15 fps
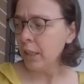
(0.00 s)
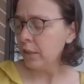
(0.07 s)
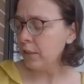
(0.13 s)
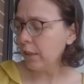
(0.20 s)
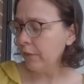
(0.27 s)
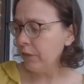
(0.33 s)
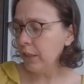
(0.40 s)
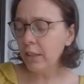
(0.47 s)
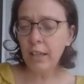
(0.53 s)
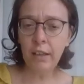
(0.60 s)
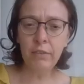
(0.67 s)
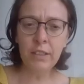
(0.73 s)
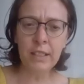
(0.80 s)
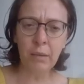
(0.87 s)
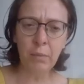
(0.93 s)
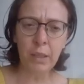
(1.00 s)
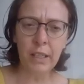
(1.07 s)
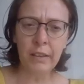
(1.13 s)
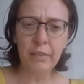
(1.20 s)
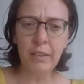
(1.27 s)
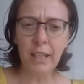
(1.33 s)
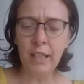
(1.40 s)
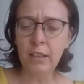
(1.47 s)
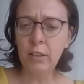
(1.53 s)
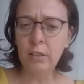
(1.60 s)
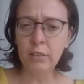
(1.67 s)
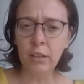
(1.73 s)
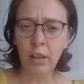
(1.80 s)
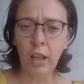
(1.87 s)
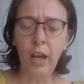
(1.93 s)
So if you have someone in
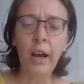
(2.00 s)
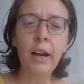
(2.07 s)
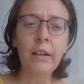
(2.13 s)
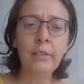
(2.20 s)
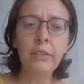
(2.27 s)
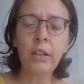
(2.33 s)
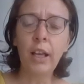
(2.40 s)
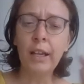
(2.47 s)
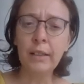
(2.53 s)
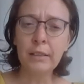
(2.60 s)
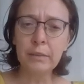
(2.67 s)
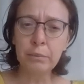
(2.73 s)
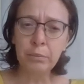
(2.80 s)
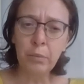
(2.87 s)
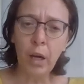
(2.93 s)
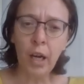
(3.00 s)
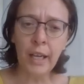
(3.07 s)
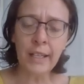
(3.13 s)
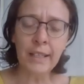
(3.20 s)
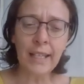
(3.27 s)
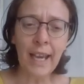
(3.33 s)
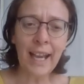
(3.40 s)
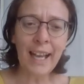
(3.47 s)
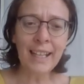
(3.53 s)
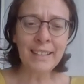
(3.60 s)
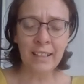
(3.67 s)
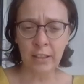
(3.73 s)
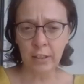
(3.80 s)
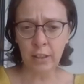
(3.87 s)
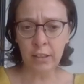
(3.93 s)
your life, like my dad
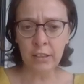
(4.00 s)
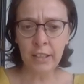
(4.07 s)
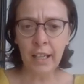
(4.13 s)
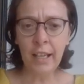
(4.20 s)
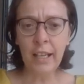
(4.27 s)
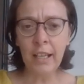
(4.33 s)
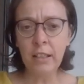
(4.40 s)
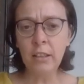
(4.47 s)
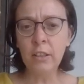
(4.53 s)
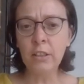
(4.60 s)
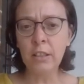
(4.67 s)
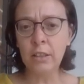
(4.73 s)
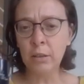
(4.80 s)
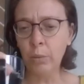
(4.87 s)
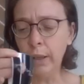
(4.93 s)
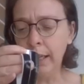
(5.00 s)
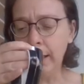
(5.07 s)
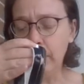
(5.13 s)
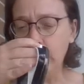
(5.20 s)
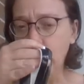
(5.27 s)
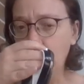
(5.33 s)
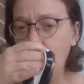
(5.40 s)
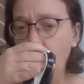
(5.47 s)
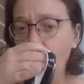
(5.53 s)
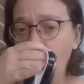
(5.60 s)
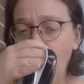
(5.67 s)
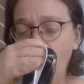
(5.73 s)
is older, he uses a wheelie walker.